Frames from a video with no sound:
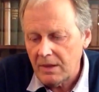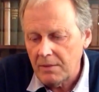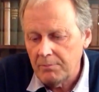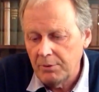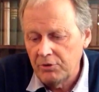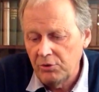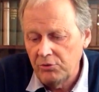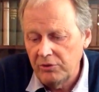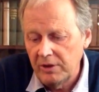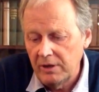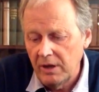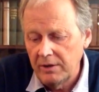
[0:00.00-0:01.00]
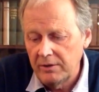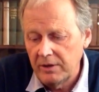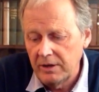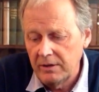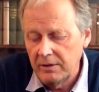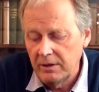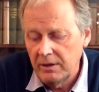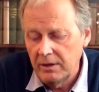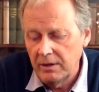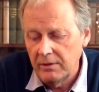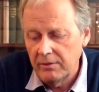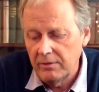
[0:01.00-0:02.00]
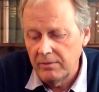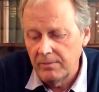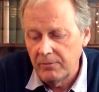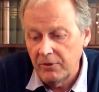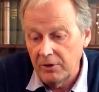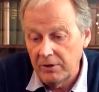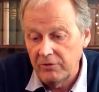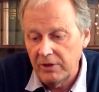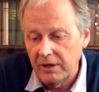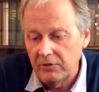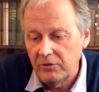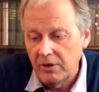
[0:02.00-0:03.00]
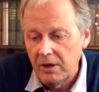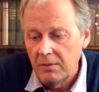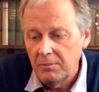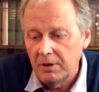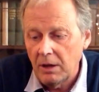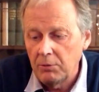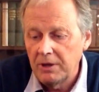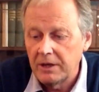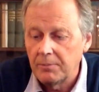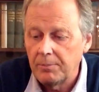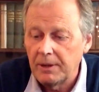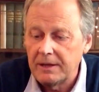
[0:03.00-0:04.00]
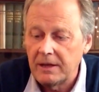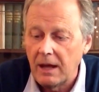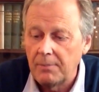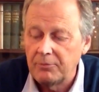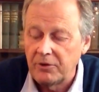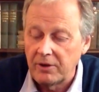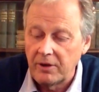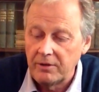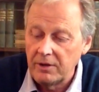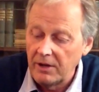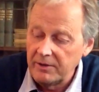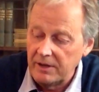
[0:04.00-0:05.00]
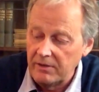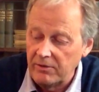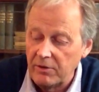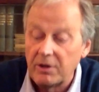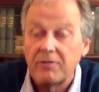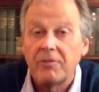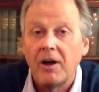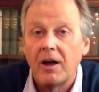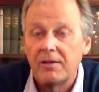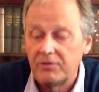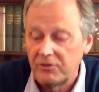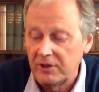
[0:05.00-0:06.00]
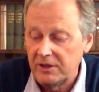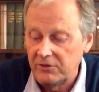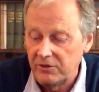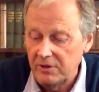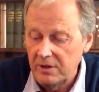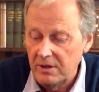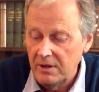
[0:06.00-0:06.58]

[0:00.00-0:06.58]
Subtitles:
produced in 1936, but only complete up to the 1935 season,